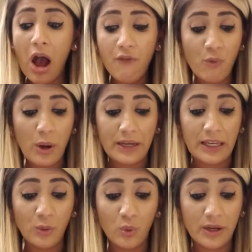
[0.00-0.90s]
of what
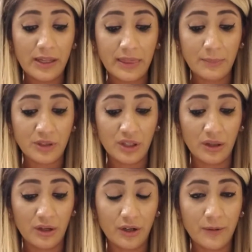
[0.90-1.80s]
he wanted them to
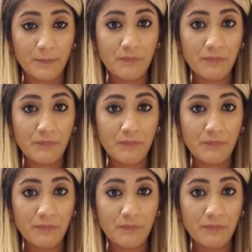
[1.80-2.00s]
learn.